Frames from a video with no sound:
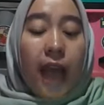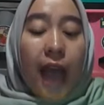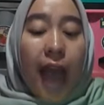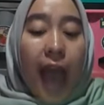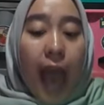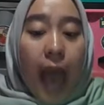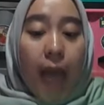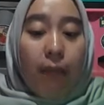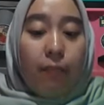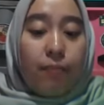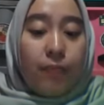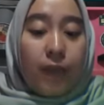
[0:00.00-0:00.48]

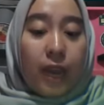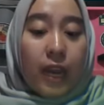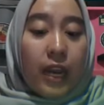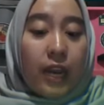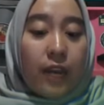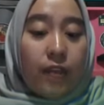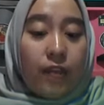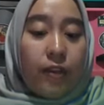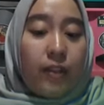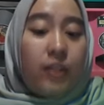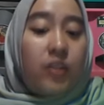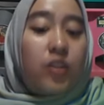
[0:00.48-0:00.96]
have
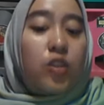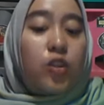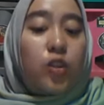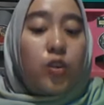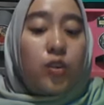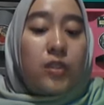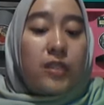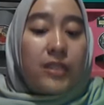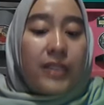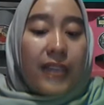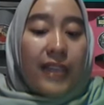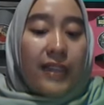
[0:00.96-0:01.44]
benefit to
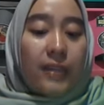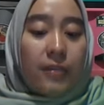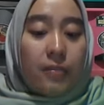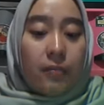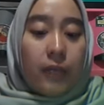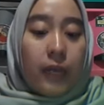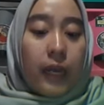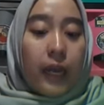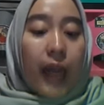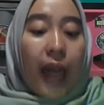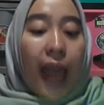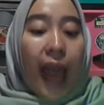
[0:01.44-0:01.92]

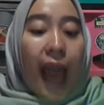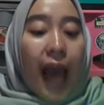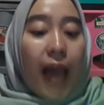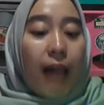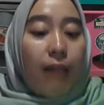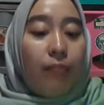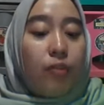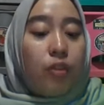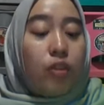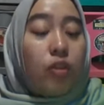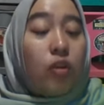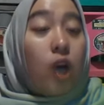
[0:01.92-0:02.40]
statement
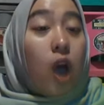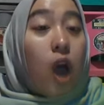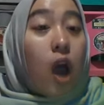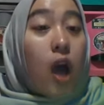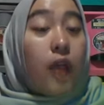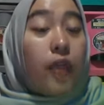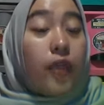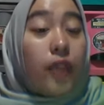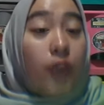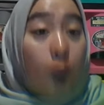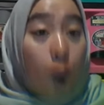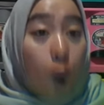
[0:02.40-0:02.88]
help to
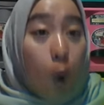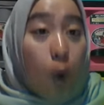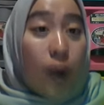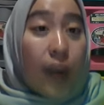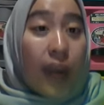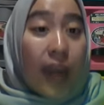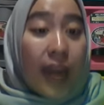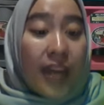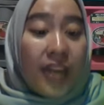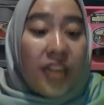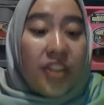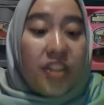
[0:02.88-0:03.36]
the
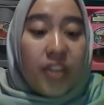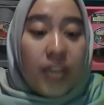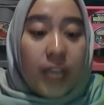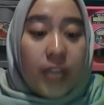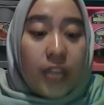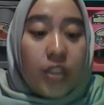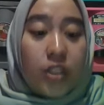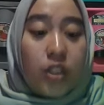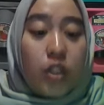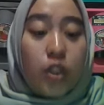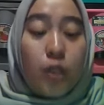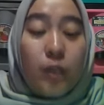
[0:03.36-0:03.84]

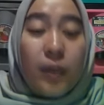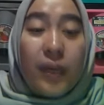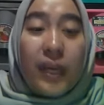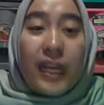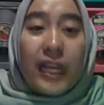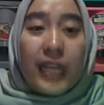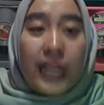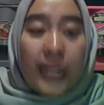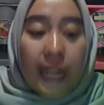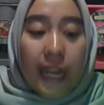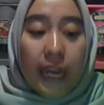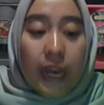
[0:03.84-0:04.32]
organization to be
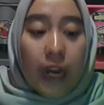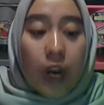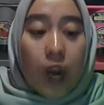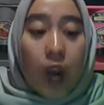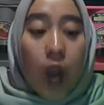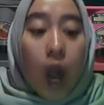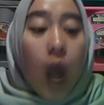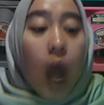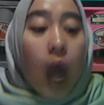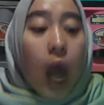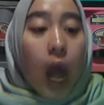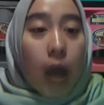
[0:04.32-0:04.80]
clear
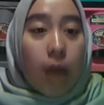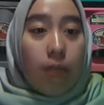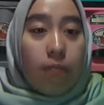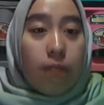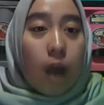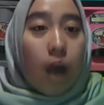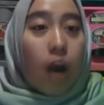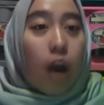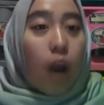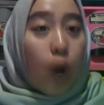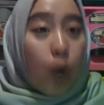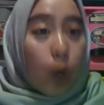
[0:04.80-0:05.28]

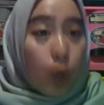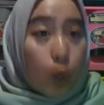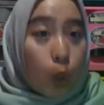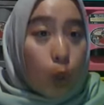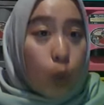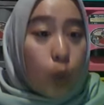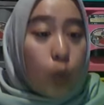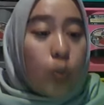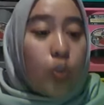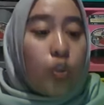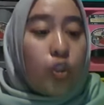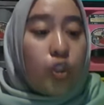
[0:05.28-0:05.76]
about
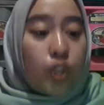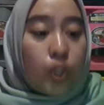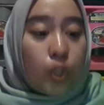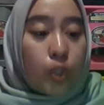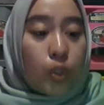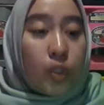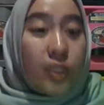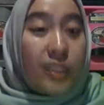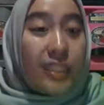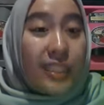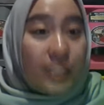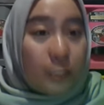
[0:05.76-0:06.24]
who
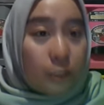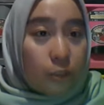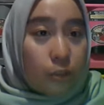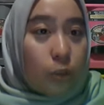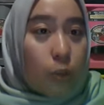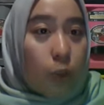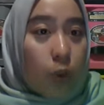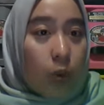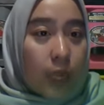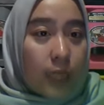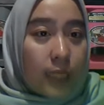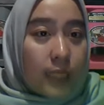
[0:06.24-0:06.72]
should do
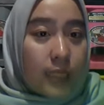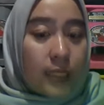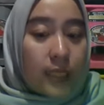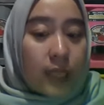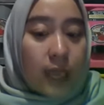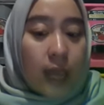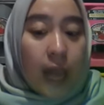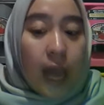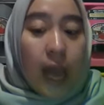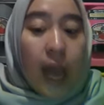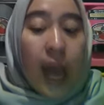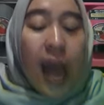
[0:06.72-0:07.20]
what.
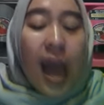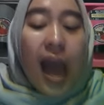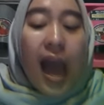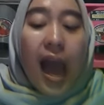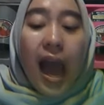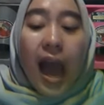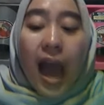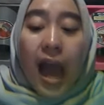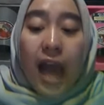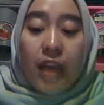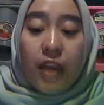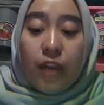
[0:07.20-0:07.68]

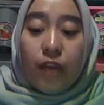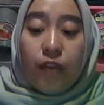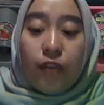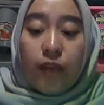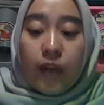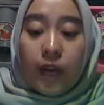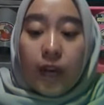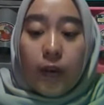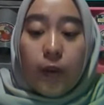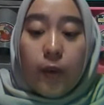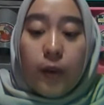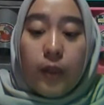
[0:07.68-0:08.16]

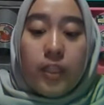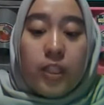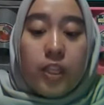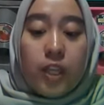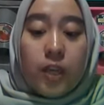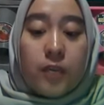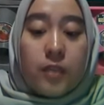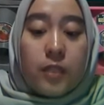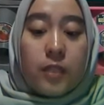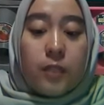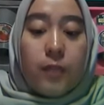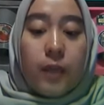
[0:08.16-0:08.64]
Different with
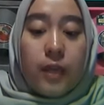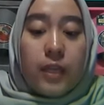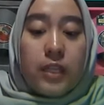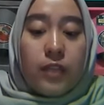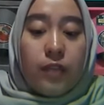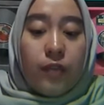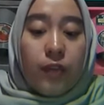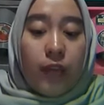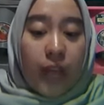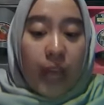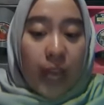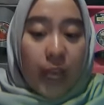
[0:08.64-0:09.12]
job
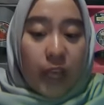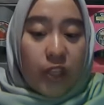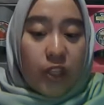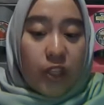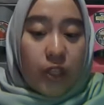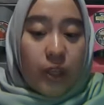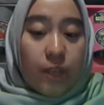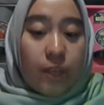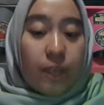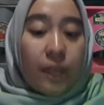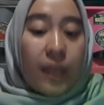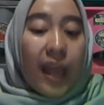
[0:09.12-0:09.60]

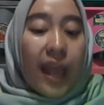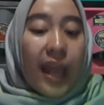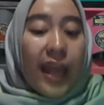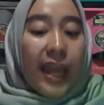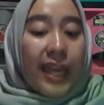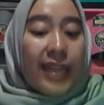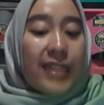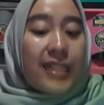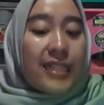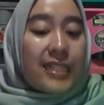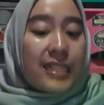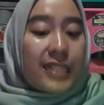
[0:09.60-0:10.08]
specification,
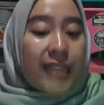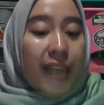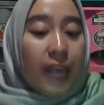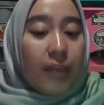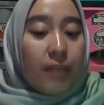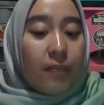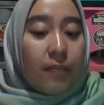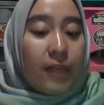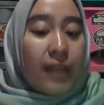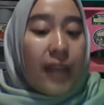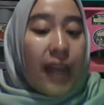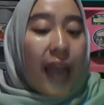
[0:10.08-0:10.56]
its
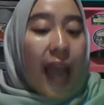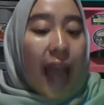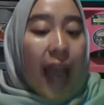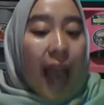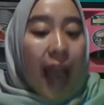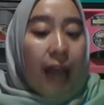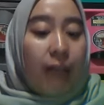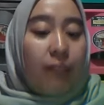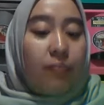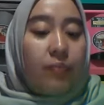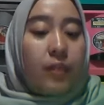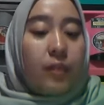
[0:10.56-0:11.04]
statement
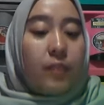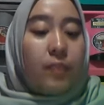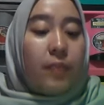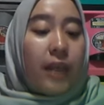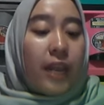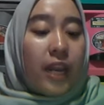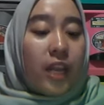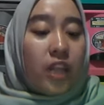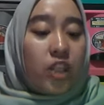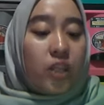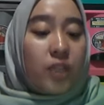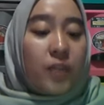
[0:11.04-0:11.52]
help the
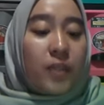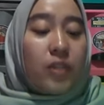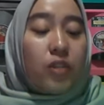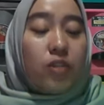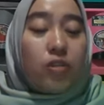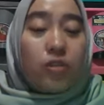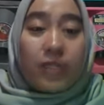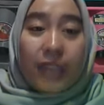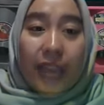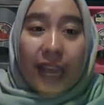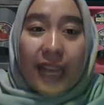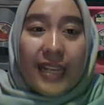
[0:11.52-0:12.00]
management to
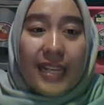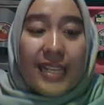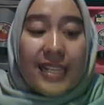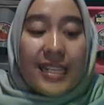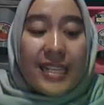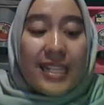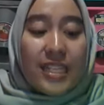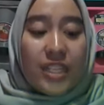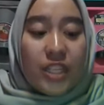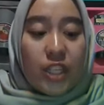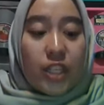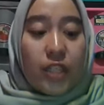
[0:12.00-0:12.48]
take
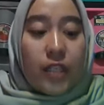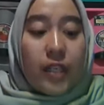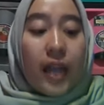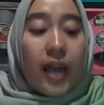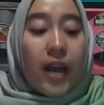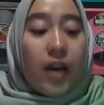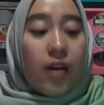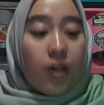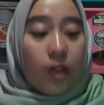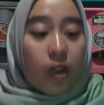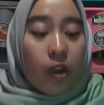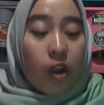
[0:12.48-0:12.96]
decision
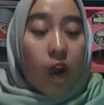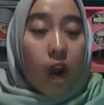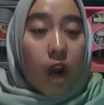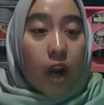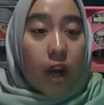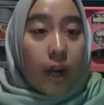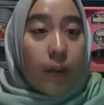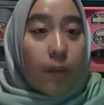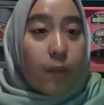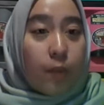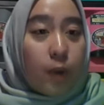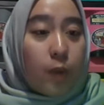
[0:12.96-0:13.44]

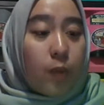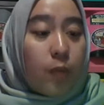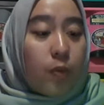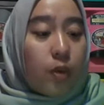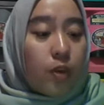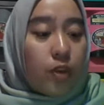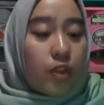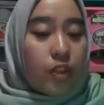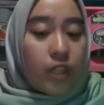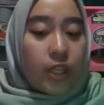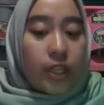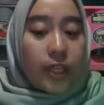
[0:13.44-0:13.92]
regarding
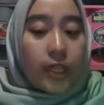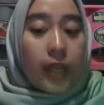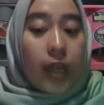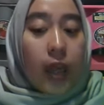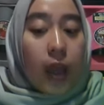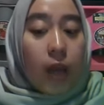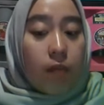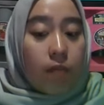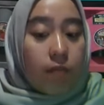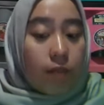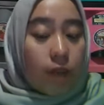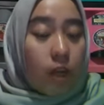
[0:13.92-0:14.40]
promotion,
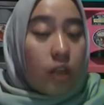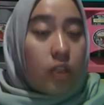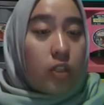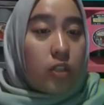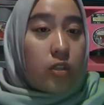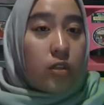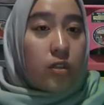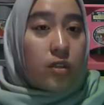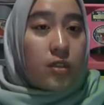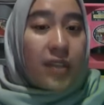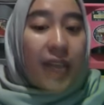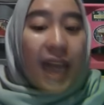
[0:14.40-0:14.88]

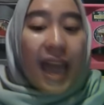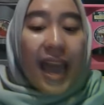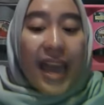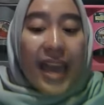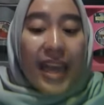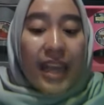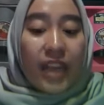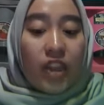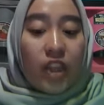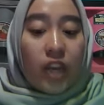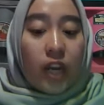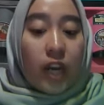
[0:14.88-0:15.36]
bonus,
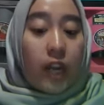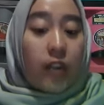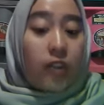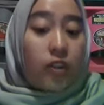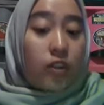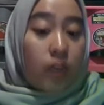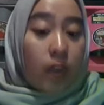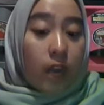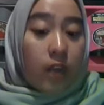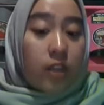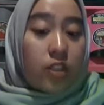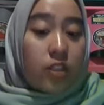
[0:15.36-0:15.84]
internal
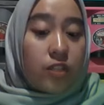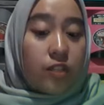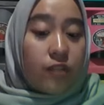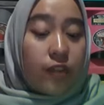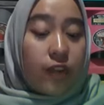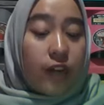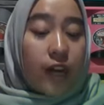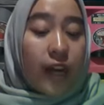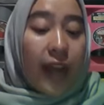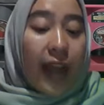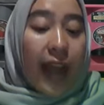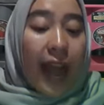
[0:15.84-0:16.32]

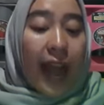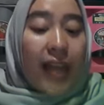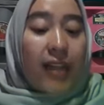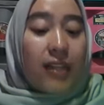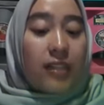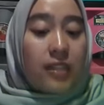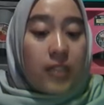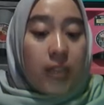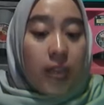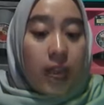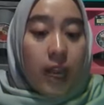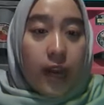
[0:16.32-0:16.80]
transfer, and
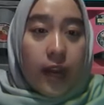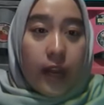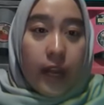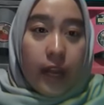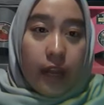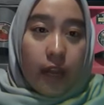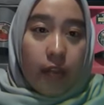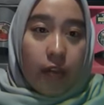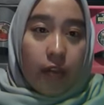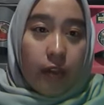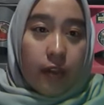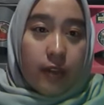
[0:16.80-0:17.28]
salary
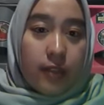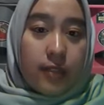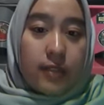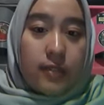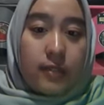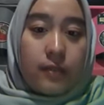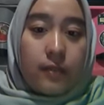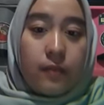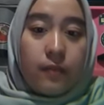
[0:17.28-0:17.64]
increase.